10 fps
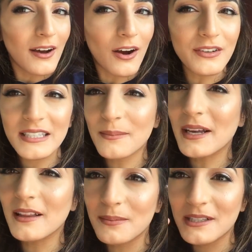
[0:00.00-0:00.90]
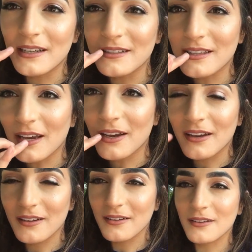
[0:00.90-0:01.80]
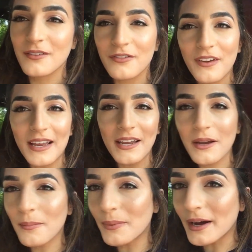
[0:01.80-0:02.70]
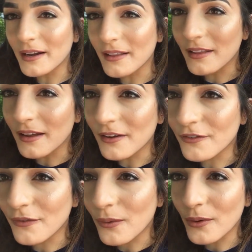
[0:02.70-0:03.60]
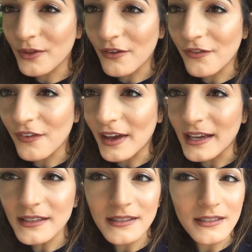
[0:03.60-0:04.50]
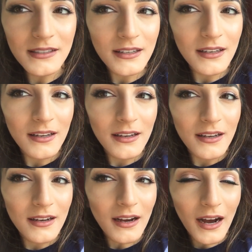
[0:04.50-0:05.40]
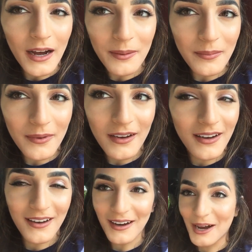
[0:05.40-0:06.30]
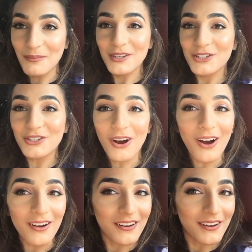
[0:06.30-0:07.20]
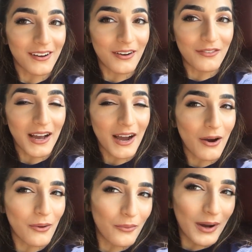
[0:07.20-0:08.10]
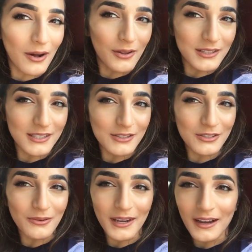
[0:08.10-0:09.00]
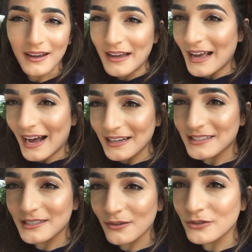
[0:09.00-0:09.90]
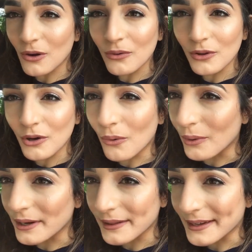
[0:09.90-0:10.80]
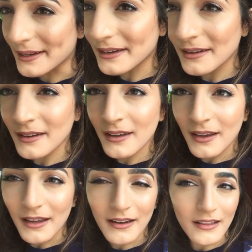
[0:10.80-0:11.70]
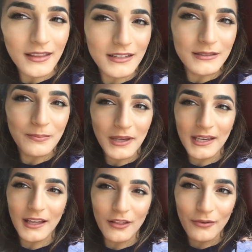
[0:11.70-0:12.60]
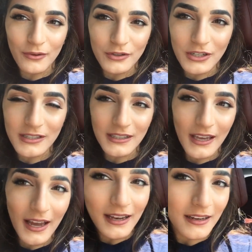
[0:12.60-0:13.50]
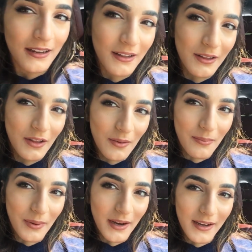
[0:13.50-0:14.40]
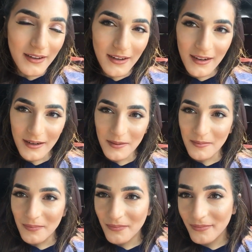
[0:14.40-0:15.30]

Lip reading: Obviously my lipstick is like fading, but for the face, I'm in shock of how well this is doing. I still don't look oily and nothing is peeking through just yet, but I'm